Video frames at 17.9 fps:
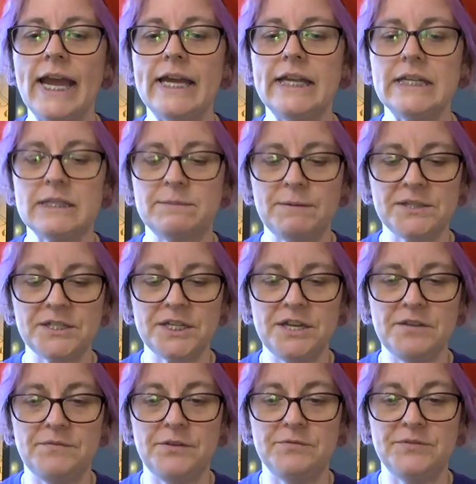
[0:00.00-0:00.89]
And
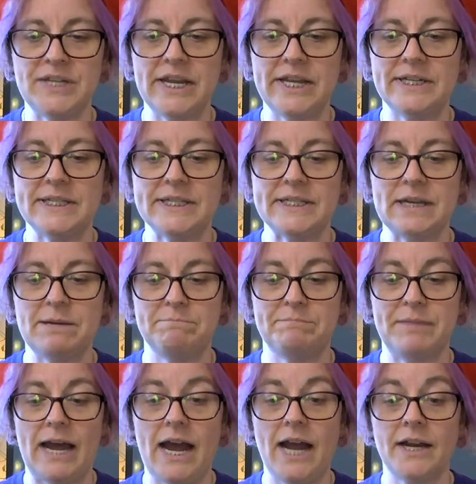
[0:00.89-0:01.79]
especially if you've taken a
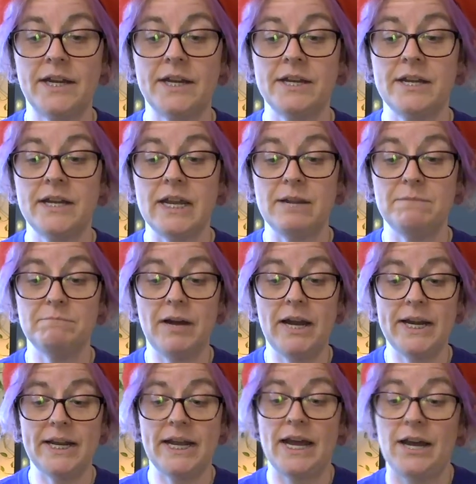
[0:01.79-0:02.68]
step back, it
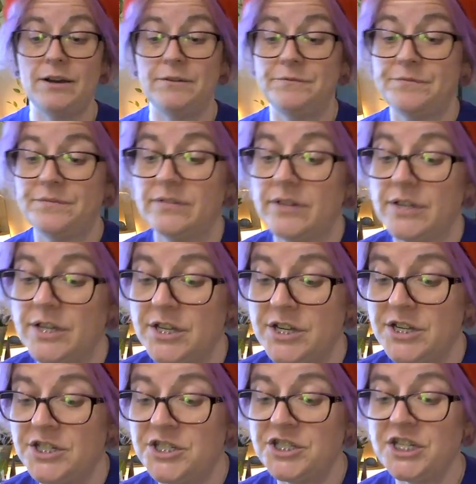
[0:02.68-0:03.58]
might have
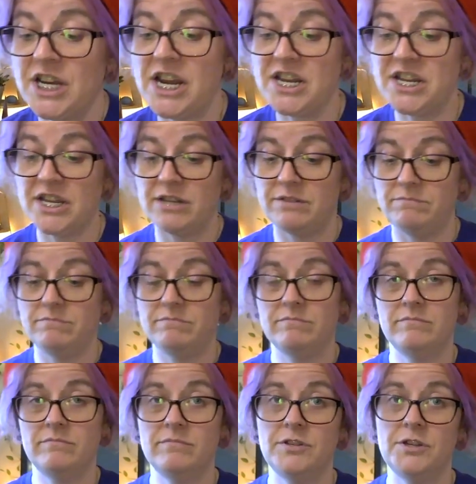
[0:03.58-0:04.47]
shaken
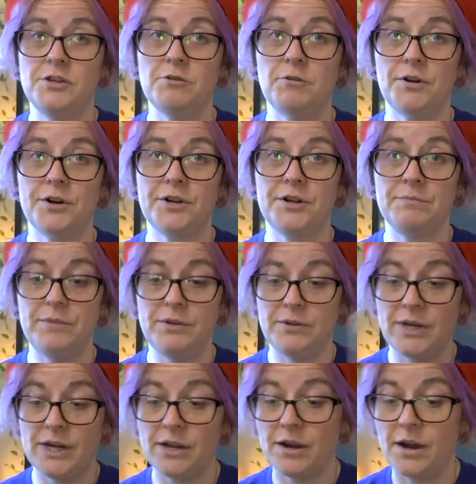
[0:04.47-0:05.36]
your
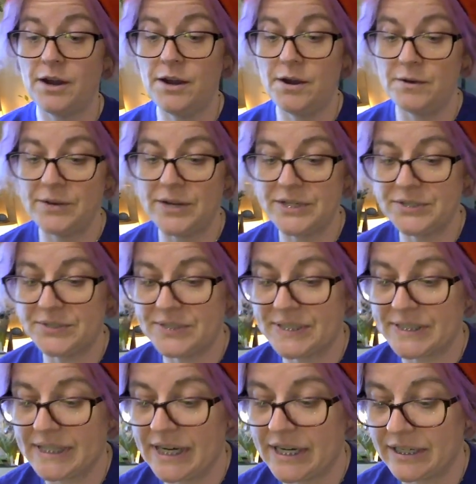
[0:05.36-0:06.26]
community. Oh,
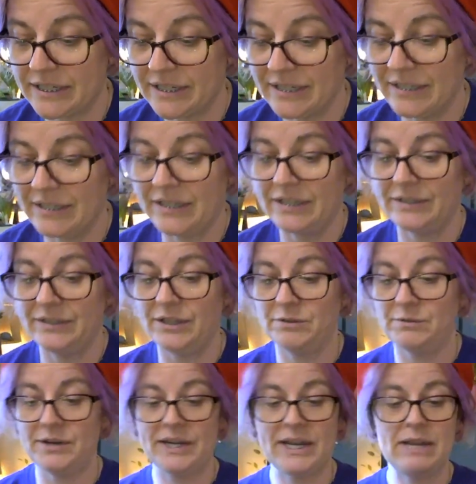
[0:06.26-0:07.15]
interesting. Huh,
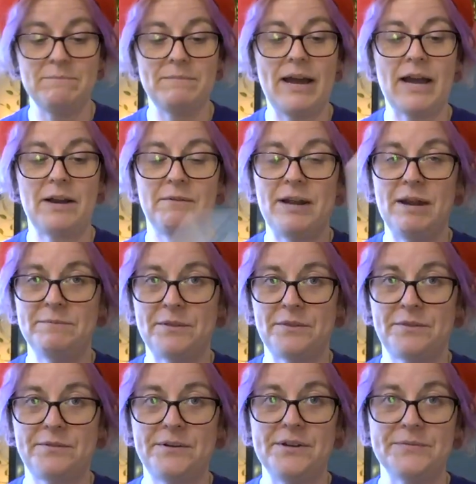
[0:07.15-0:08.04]
look what came back. We have
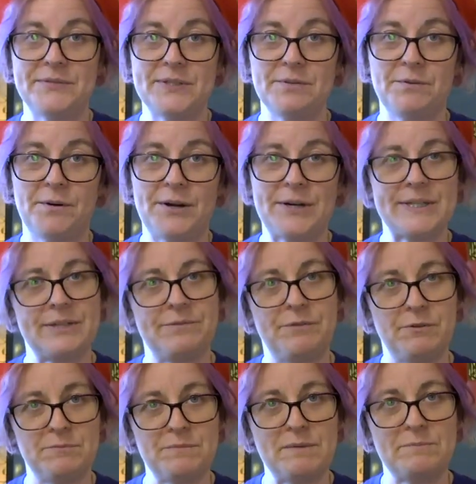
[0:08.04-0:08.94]
the three of swords.
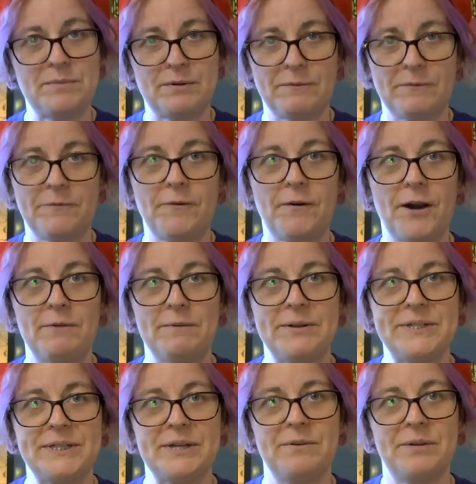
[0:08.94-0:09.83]
If you remember before I
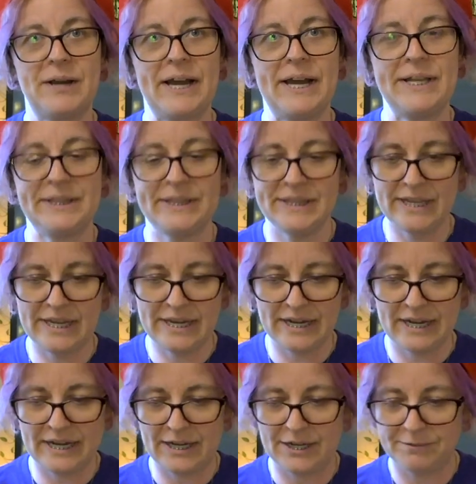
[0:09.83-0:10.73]
went to go cut
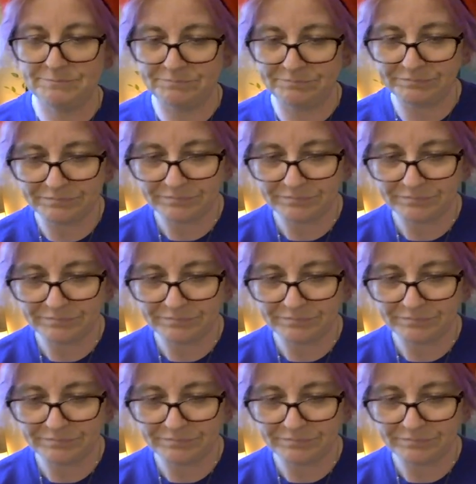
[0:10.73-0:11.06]
the, uh,